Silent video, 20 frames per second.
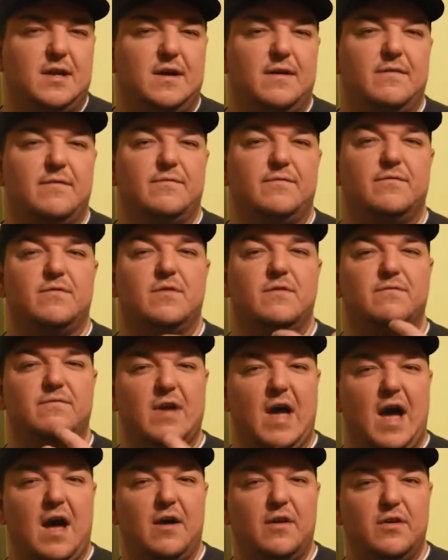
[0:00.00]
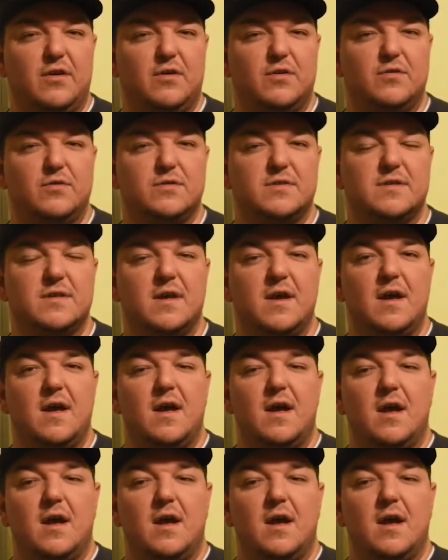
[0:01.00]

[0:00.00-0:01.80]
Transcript: of values,